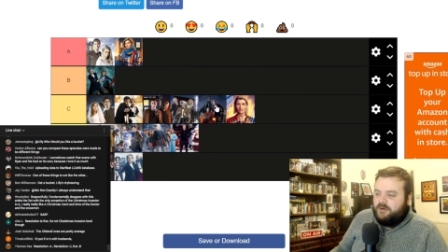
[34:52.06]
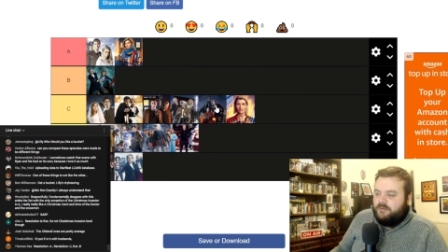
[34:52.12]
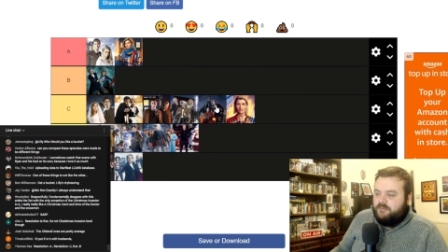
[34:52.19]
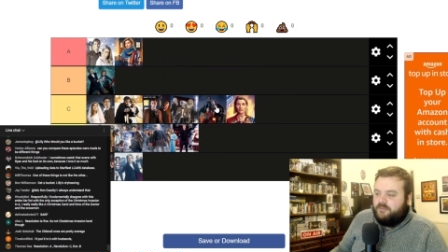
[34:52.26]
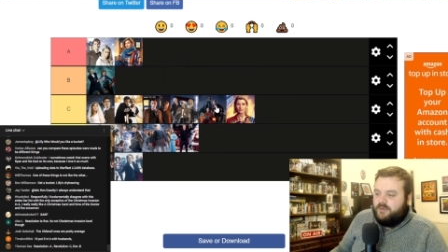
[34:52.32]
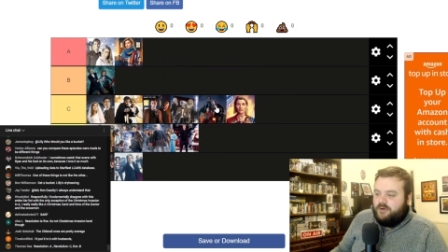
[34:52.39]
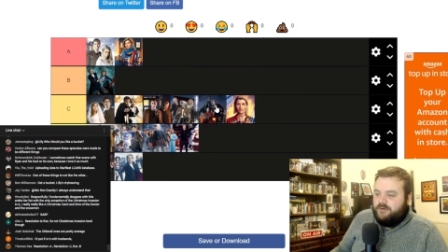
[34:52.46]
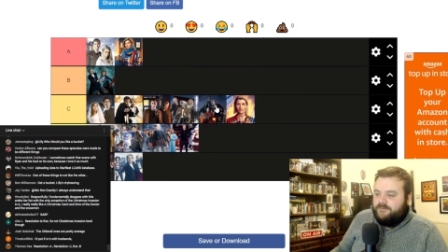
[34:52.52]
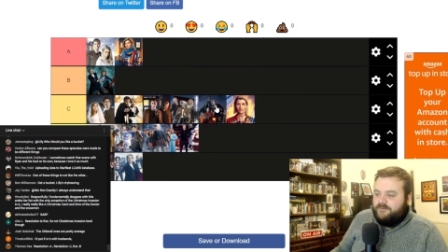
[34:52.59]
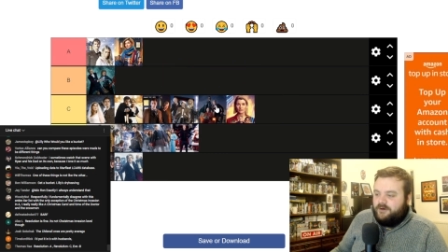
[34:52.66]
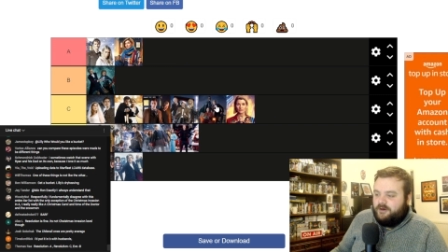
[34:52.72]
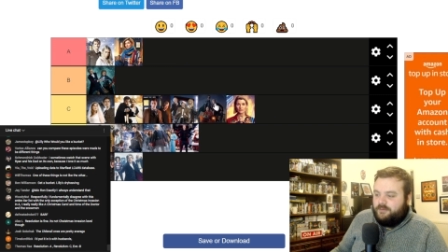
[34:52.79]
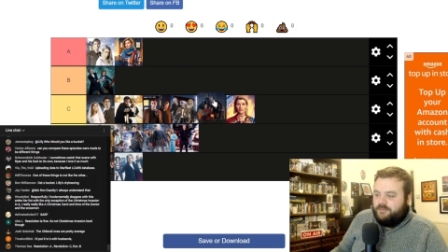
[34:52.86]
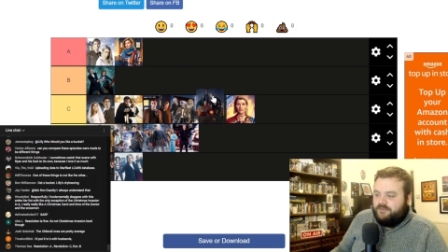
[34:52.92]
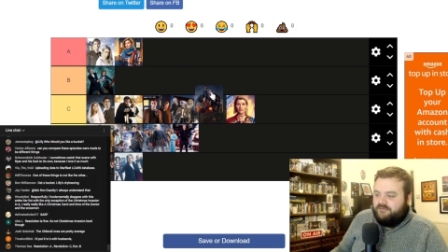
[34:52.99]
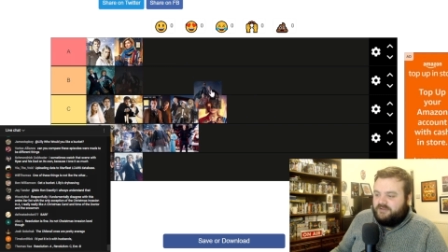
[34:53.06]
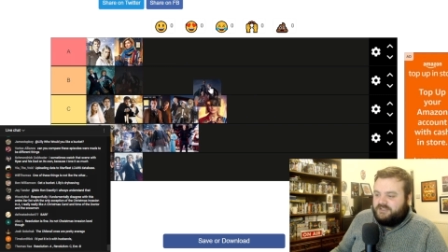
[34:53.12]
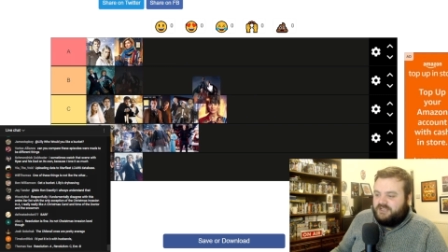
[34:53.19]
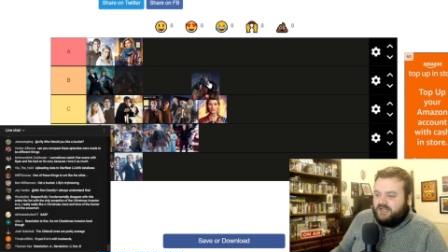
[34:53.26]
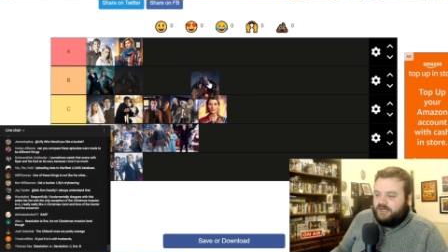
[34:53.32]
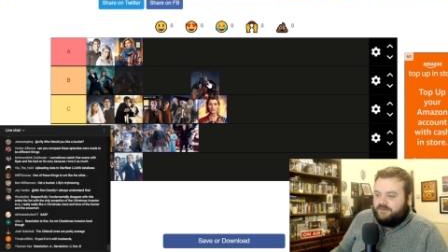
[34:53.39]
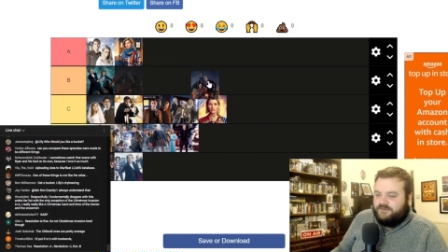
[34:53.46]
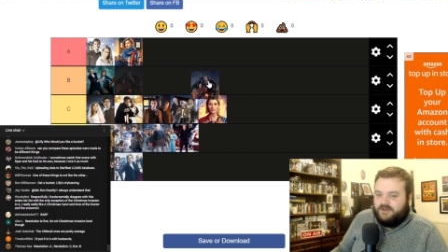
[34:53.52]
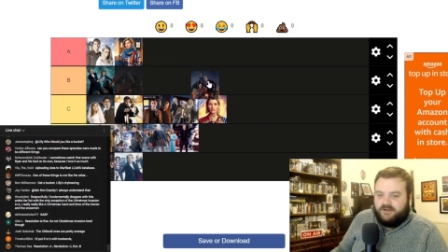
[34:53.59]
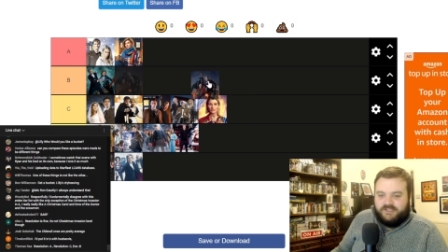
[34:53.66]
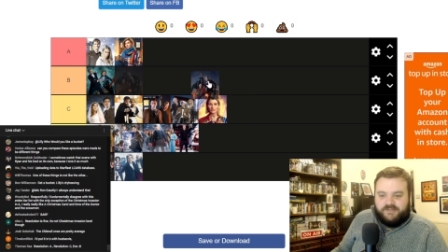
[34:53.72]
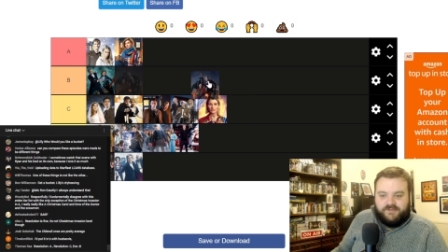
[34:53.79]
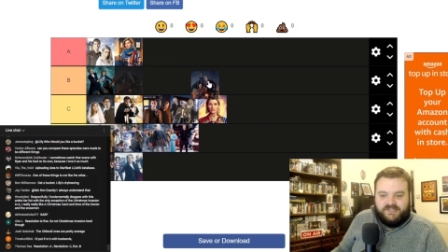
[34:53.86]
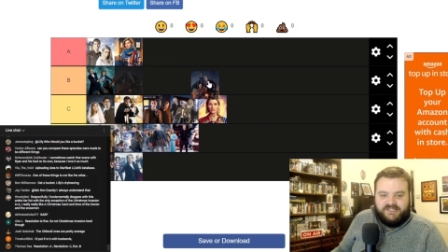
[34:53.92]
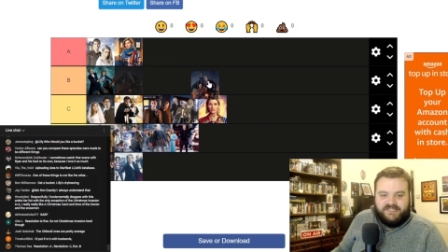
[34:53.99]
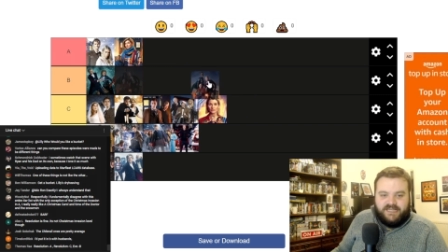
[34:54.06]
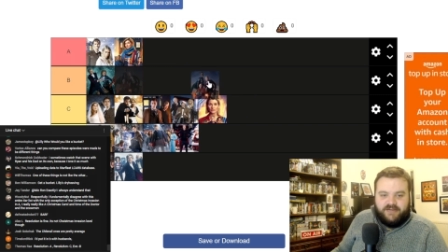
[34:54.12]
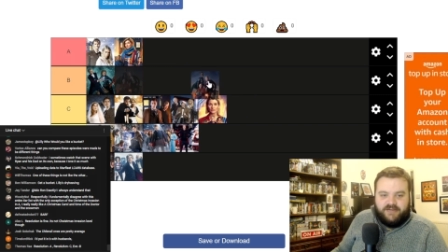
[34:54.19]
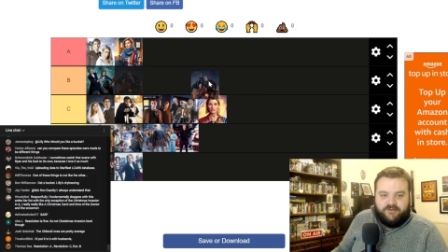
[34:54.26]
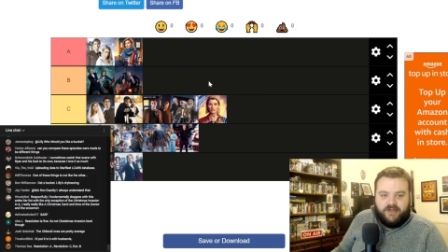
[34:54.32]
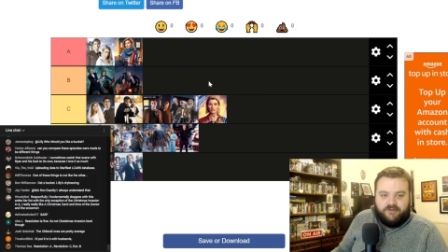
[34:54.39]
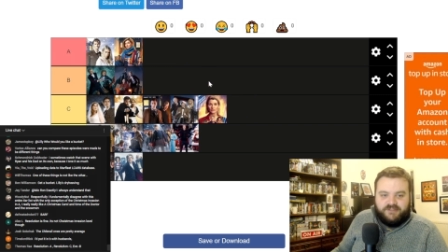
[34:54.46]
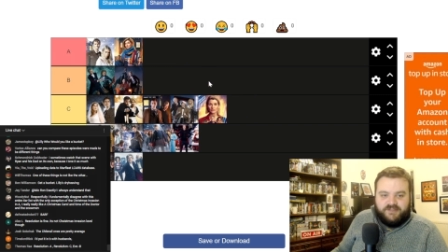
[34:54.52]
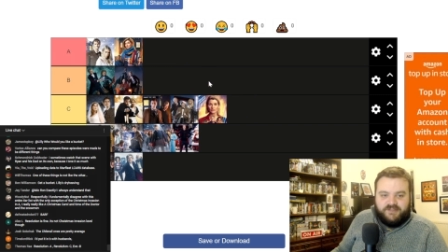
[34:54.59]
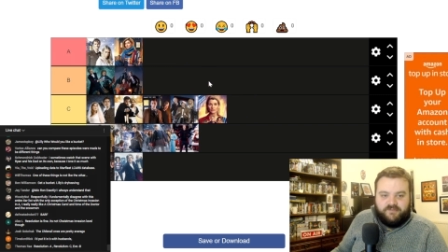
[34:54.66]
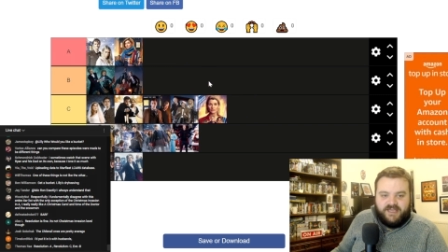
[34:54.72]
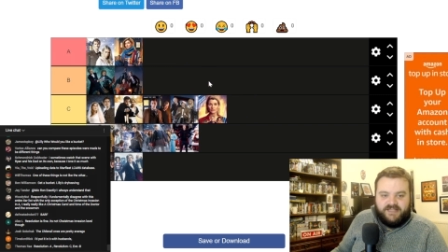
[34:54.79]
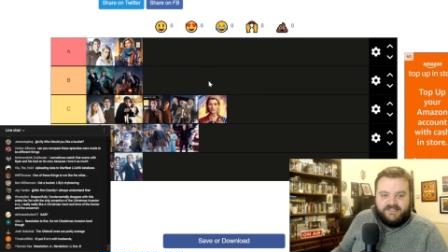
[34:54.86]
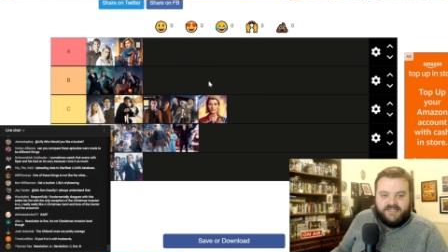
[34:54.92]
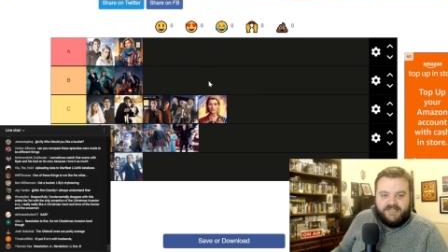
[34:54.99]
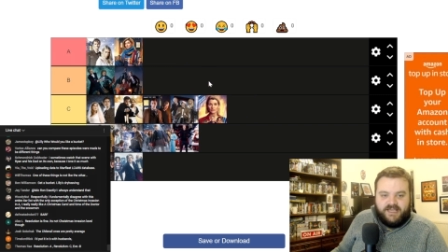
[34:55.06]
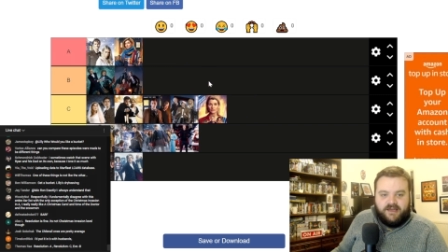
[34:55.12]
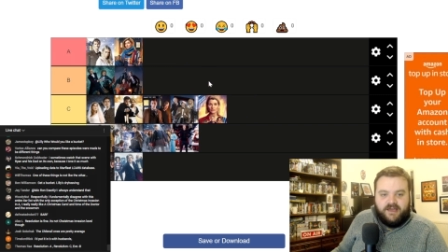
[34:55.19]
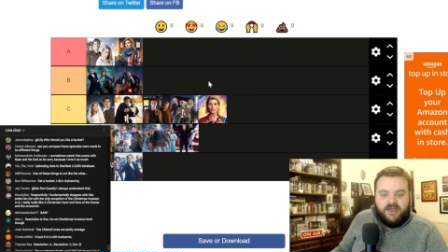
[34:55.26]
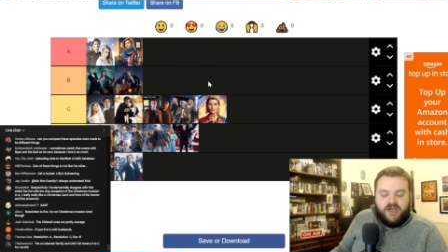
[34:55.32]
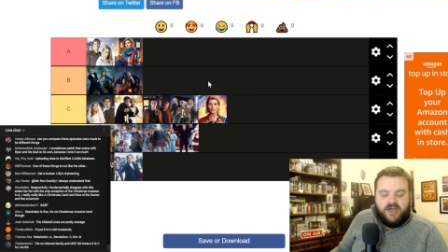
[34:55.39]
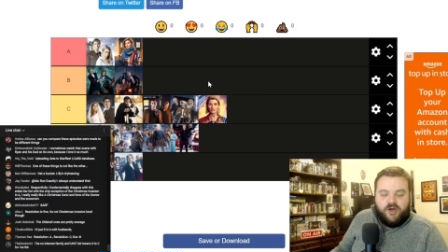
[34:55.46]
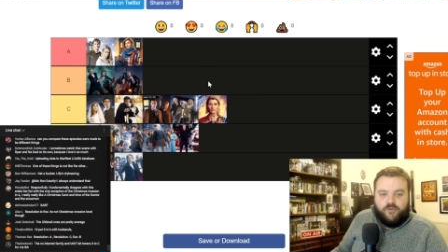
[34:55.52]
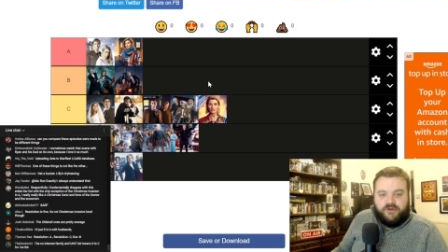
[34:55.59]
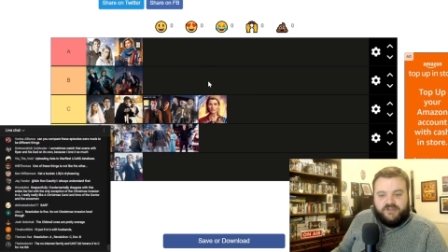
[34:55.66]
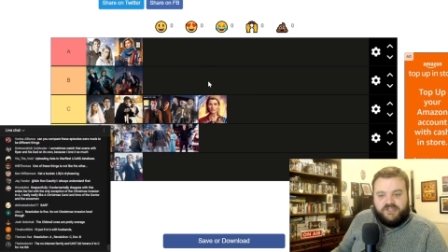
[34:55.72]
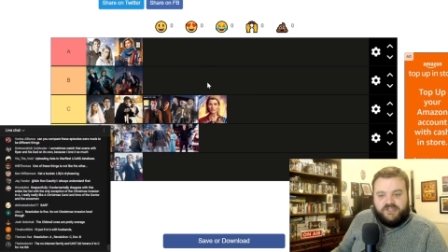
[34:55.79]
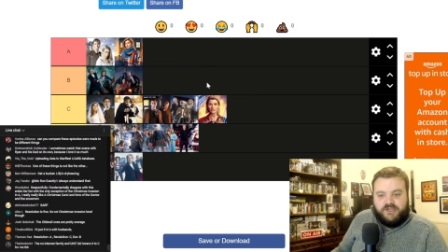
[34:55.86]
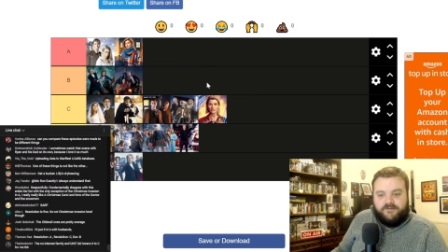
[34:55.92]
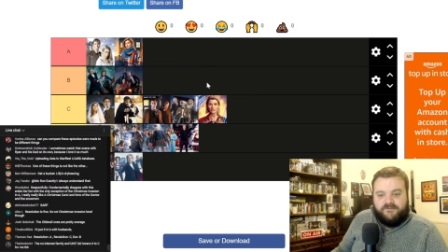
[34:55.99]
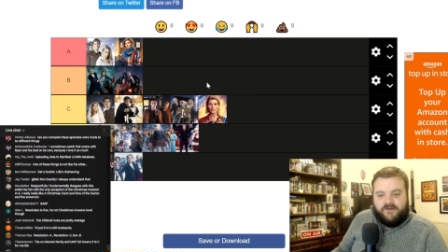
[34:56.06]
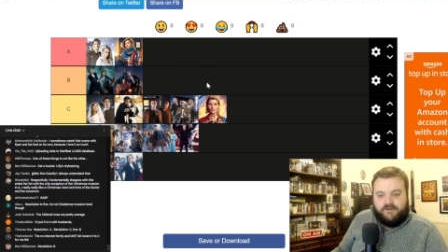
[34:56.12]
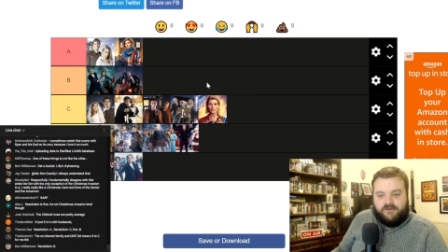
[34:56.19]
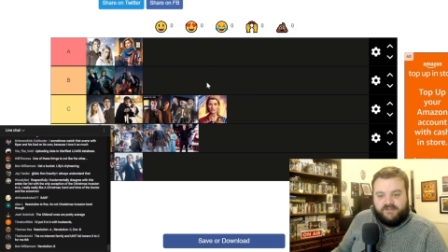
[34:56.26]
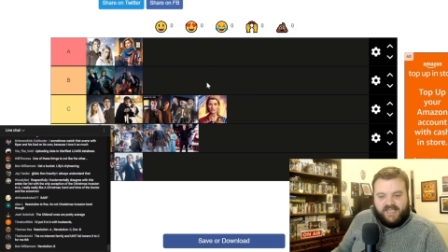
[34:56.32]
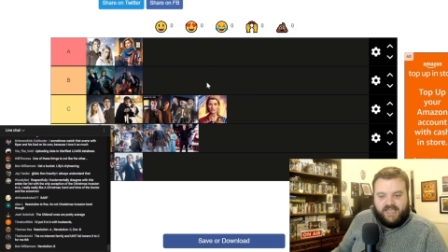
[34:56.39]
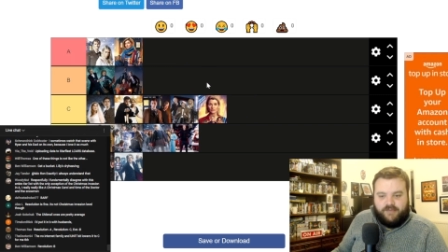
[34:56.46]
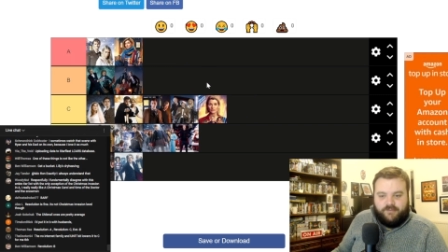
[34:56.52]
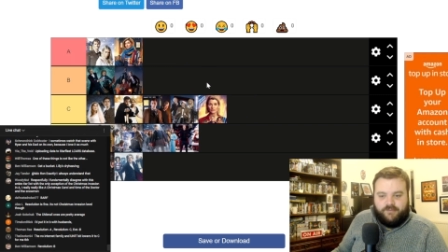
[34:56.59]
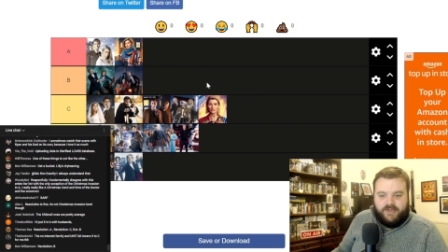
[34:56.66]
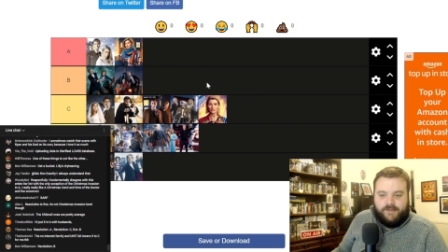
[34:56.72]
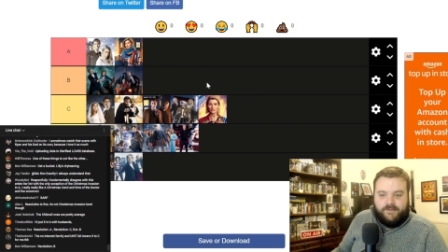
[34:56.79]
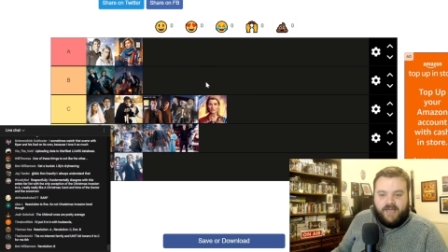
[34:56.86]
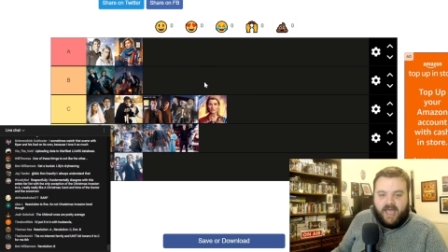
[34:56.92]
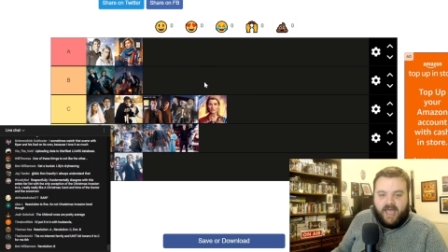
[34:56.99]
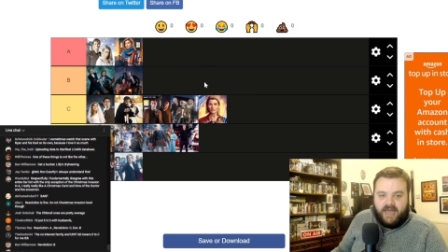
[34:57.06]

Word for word: but move up Return of Dr. Mysterio to B tier, would you folks hate me?